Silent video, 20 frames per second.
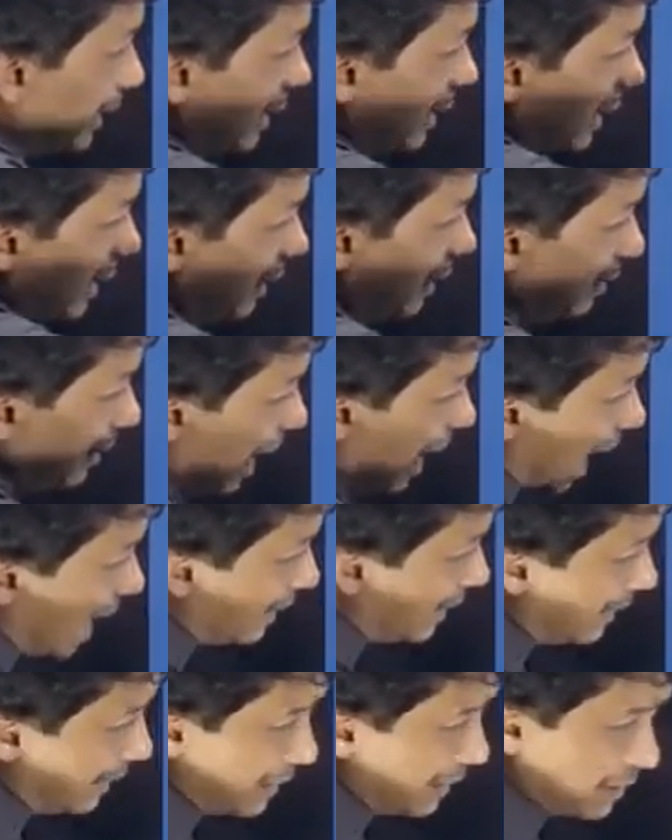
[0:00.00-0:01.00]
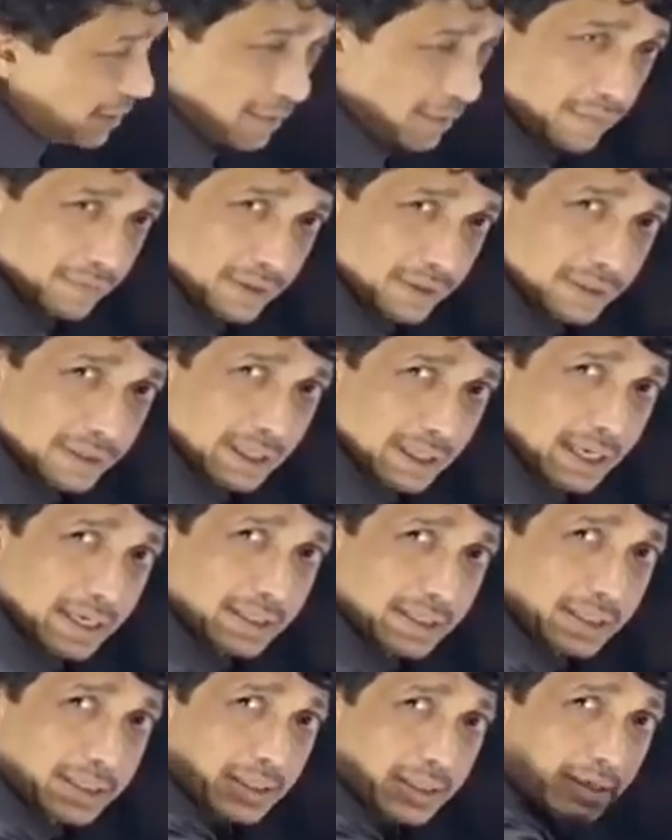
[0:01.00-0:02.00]
the anterior surface
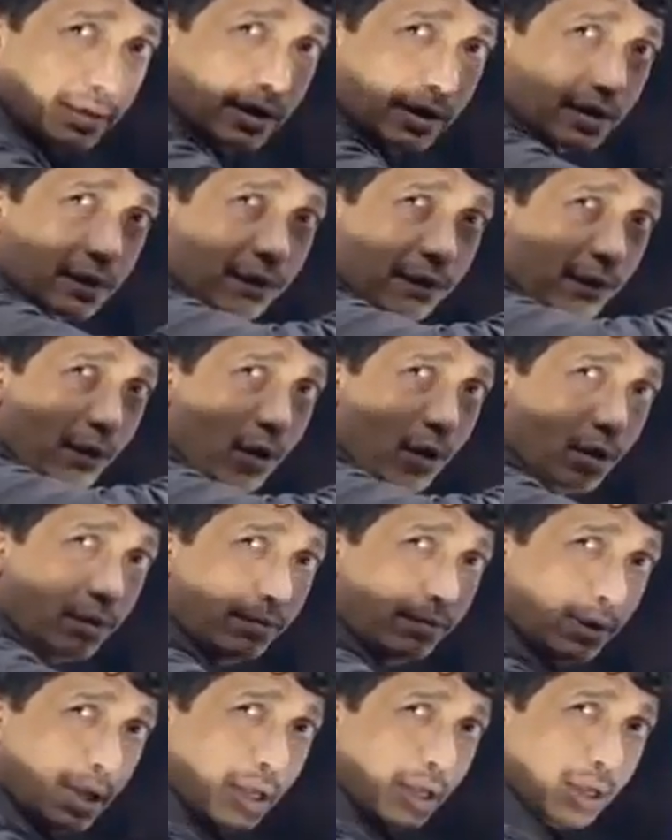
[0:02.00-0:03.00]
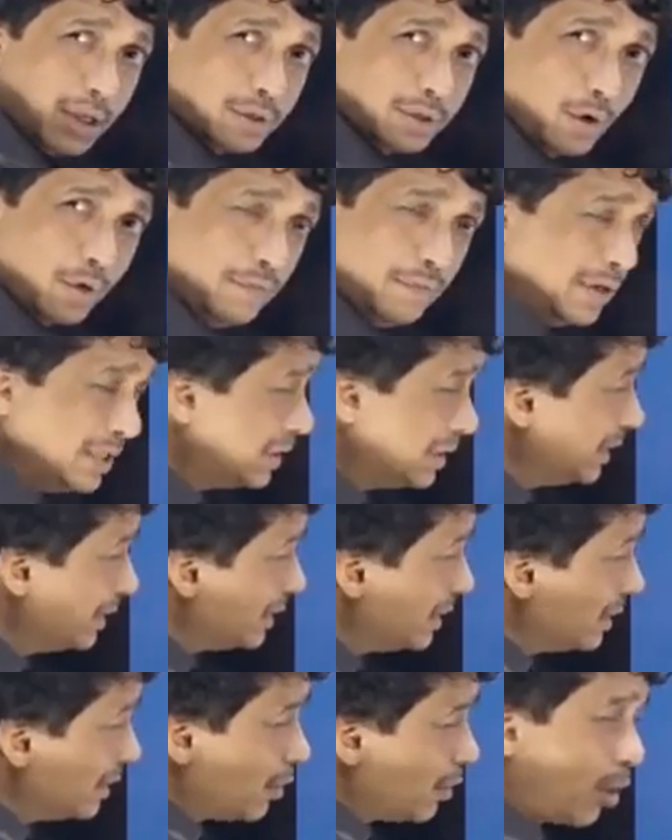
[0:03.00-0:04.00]
is the cylindrical form. So obviously
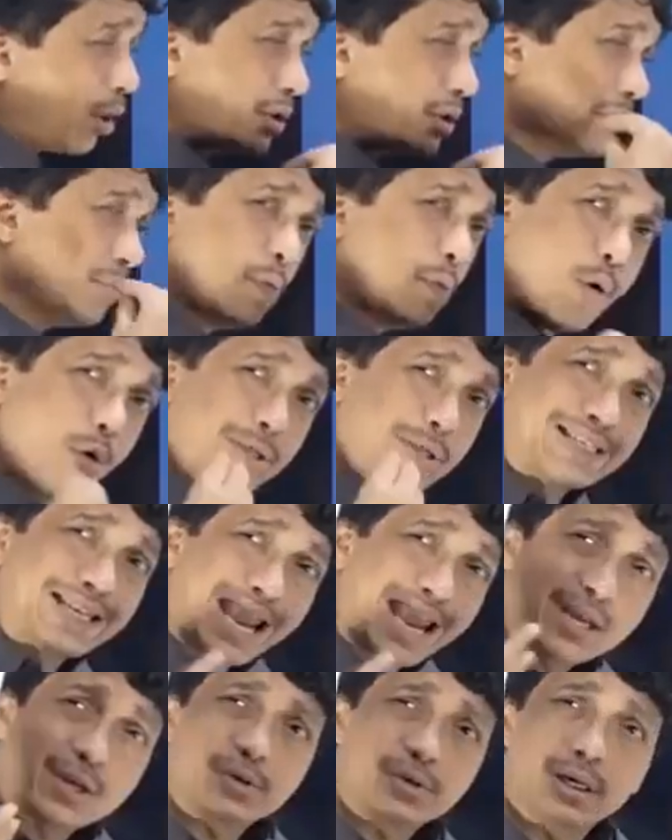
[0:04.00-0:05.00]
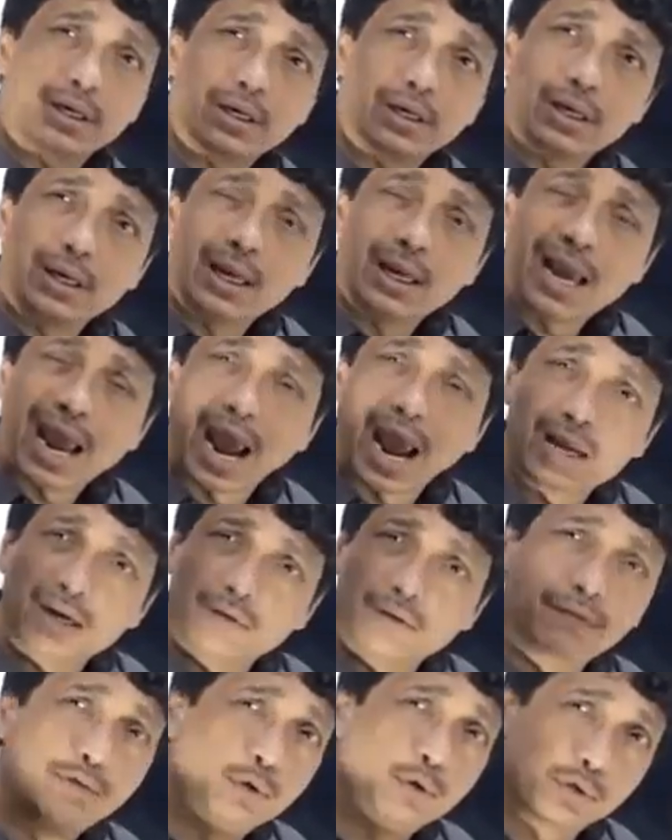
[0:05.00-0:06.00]
this will cause more scattering
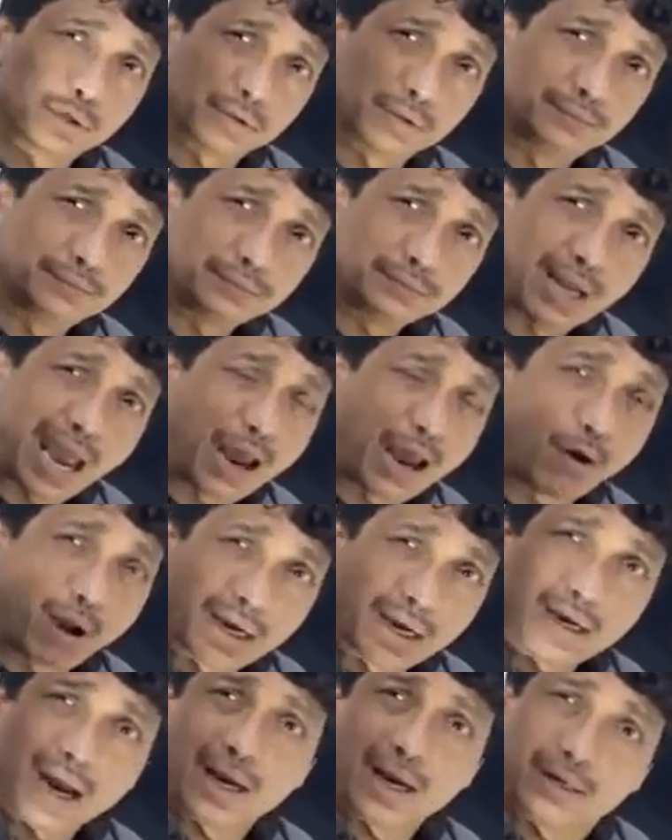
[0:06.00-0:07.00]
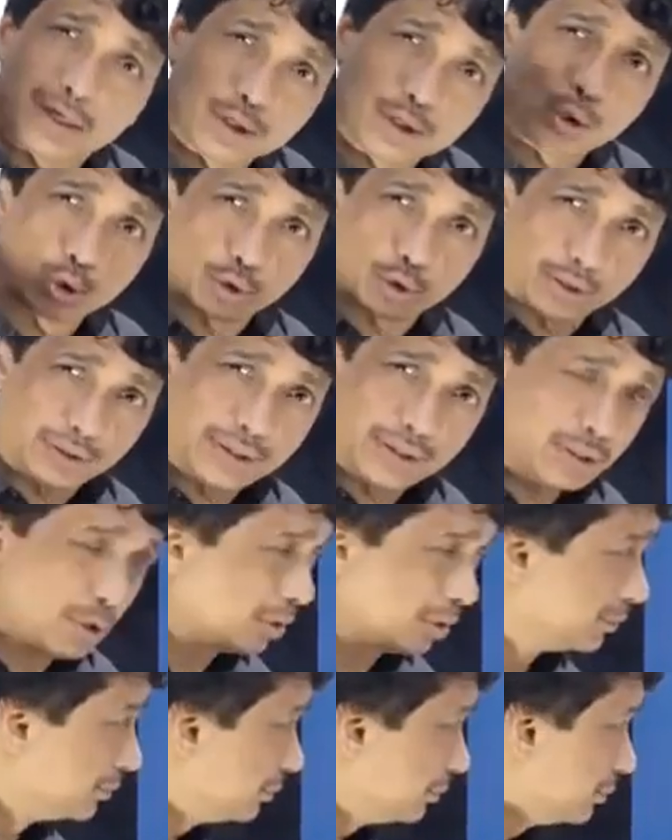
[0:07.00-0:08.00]
and diffusion and distortion, is it
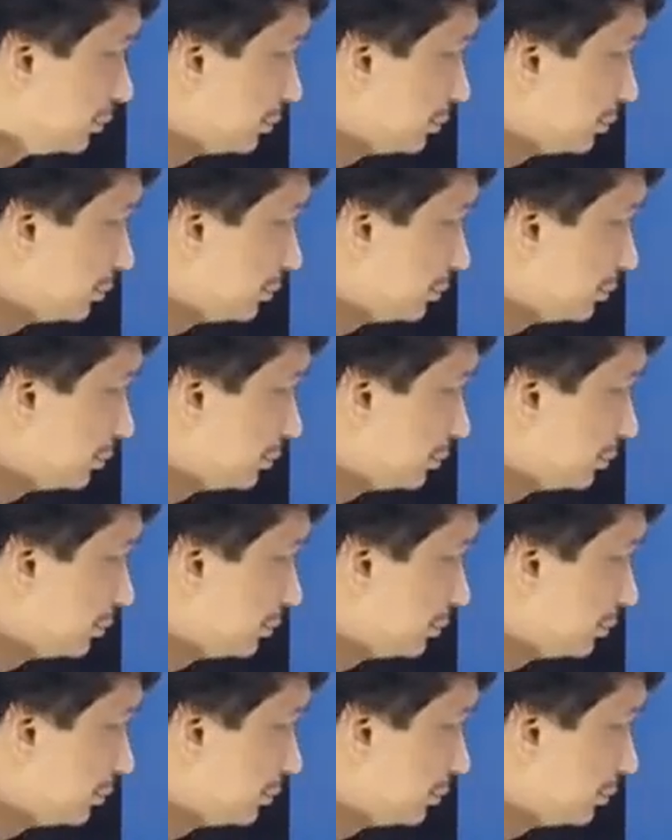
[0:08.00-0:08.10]
not?